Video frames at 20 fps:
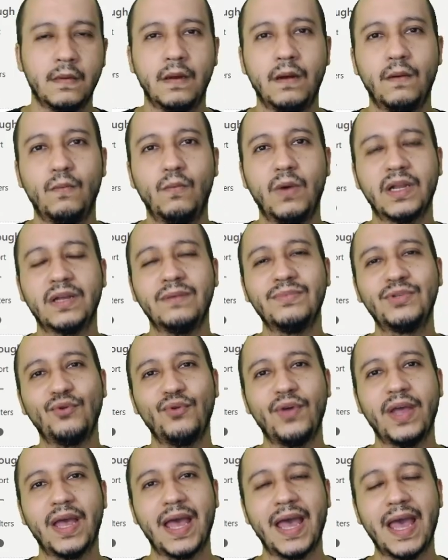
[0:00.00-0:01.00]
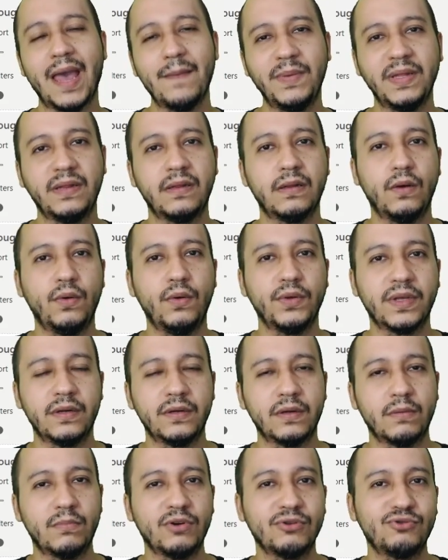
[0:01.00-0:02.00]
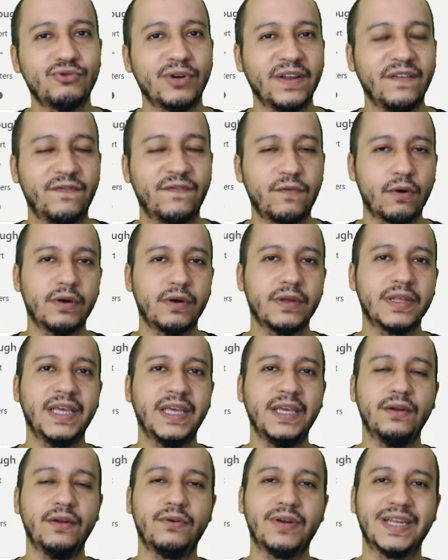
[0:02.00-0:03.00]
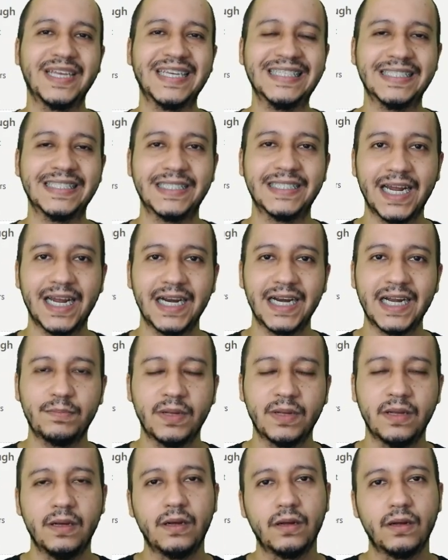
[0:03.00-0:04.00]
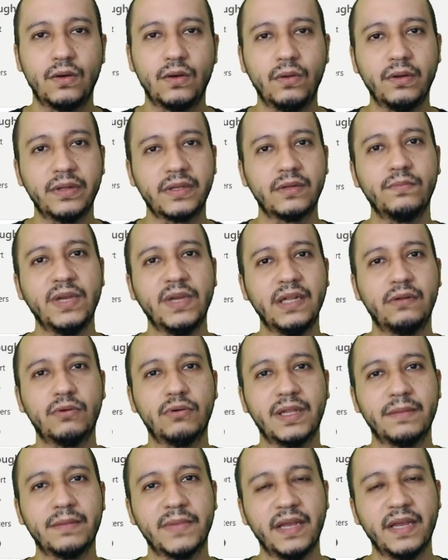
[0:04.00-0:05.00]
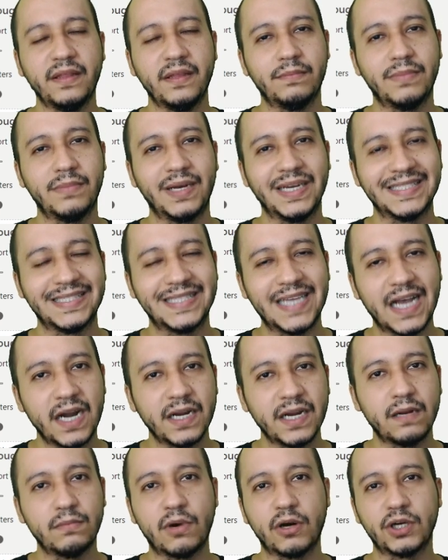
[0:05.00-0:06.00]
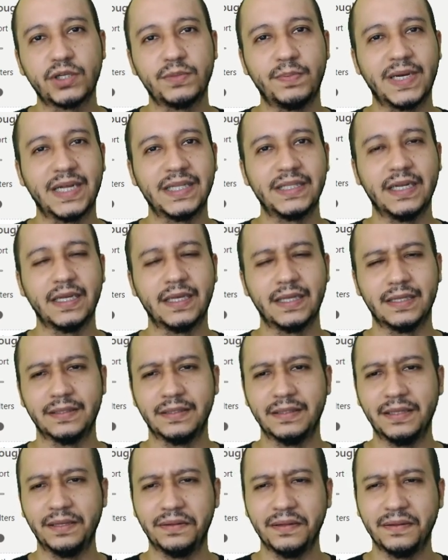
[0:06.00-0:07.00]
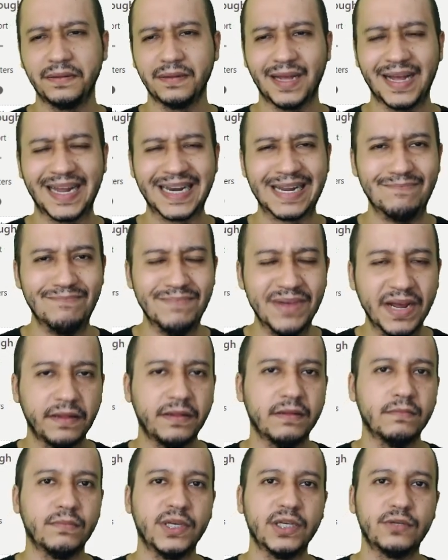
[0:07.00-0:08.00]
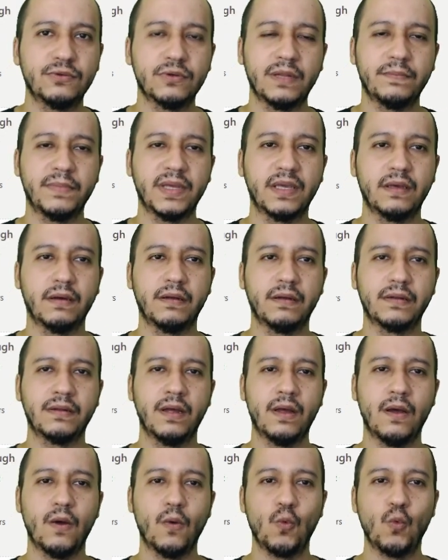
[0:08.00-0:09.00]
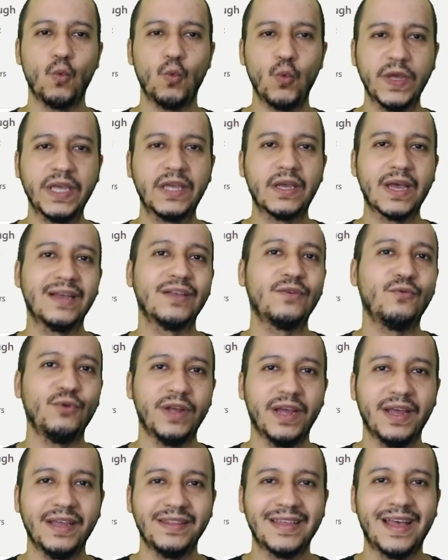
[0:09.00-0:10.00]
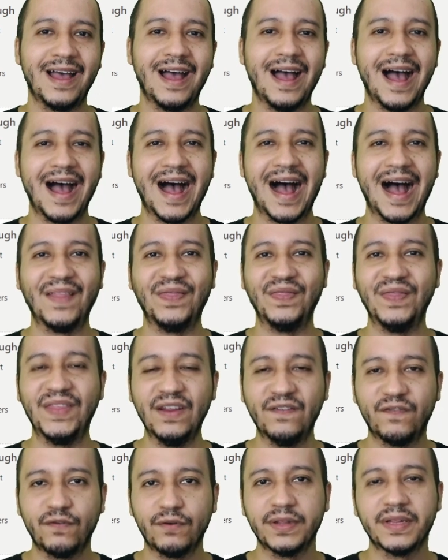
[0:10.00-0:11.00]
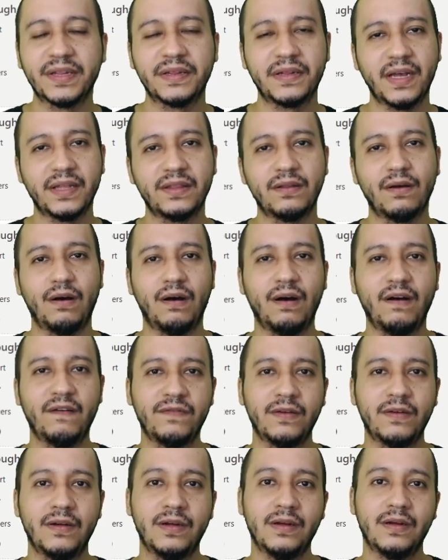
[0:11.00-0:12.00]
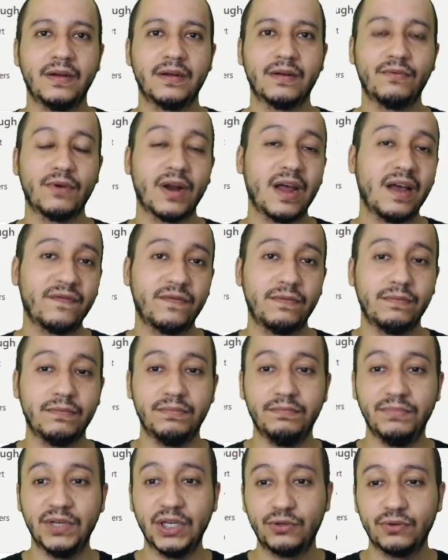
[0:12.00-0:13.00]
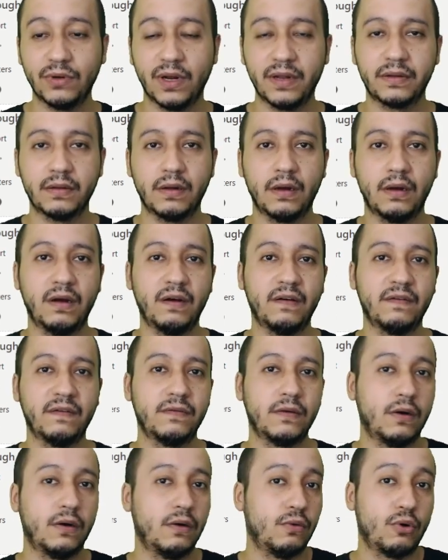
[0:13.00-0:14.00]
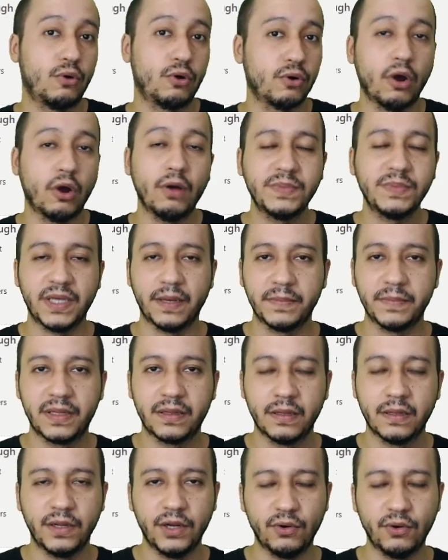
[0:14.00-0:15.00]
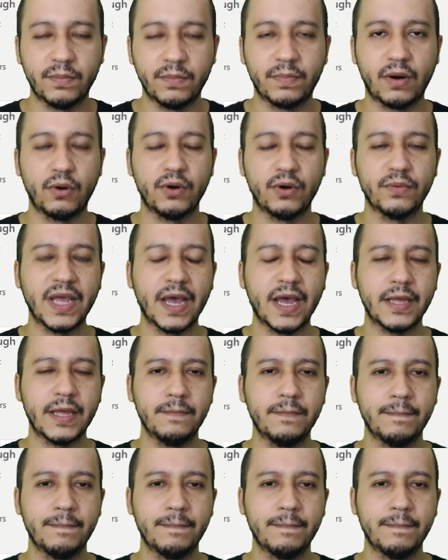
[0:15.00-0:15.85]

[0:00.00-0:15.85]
Welcome to the episode number 24 here in Deneb. Custom visual made it by Daniel Marsh Patrick. This is an amazing visual because we can create a different set of graph visuals of our objects here in Power BI.